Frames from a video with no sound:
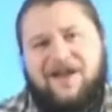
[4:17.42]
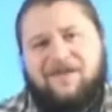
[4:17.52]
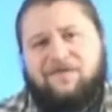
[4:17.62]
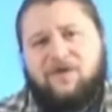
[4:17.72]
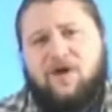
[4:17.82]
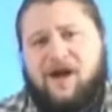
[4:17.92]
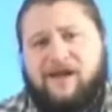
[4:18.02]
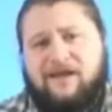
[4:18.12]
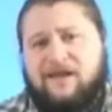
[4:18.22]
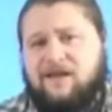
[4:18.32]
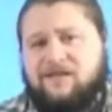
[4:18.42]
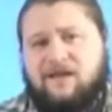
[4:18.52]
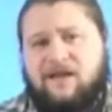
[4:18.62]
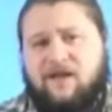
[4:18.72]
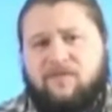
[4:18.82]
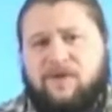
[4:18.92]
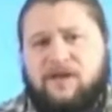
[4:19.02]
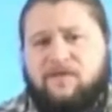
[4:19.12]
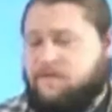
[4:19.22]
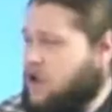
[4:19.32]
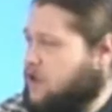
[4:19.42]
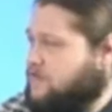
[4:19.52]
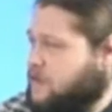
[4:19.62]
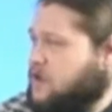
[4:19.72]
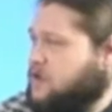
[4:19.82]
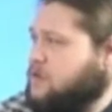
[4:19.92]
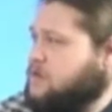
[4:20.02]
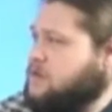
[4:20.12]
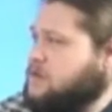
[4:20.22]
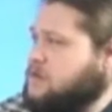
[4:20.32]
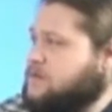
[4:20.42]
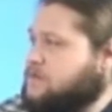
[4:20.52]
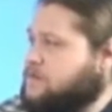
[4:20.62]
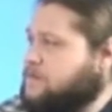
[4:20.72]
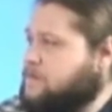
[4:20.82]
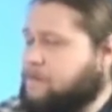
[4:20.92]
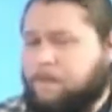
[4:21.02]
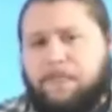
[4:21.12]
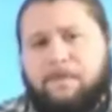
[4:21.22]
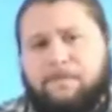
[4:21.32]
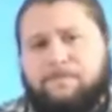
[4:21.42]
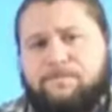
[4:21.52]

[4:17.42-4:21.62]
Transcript: [no speech]